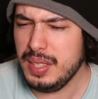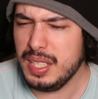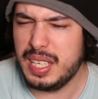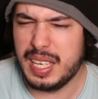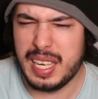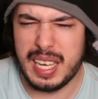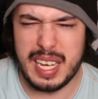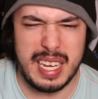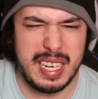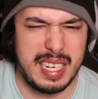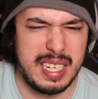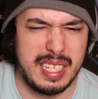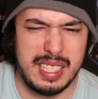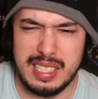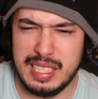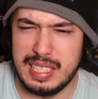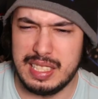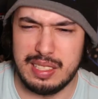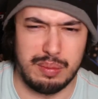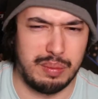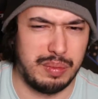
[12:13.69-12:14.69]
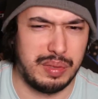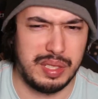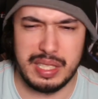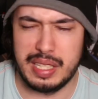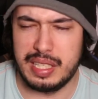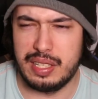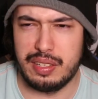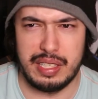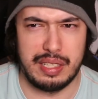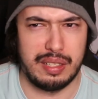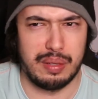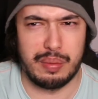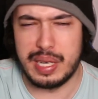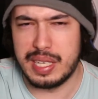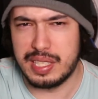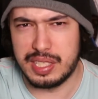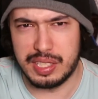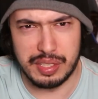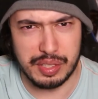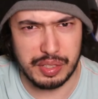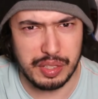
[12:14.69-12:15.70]
and in say like the
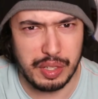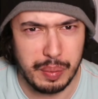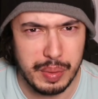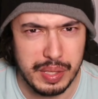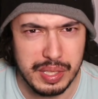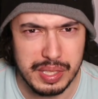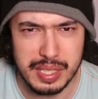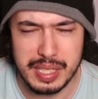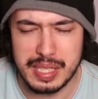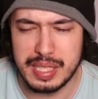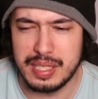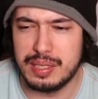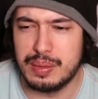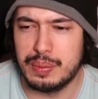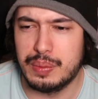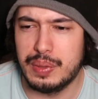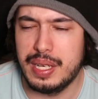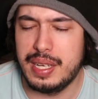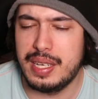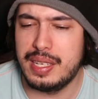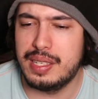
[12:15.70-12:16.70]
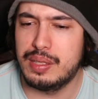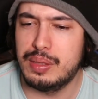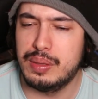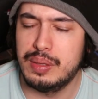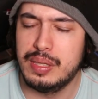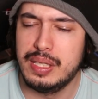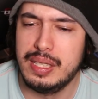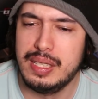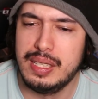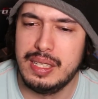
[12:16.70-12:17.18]
races I commentate as well.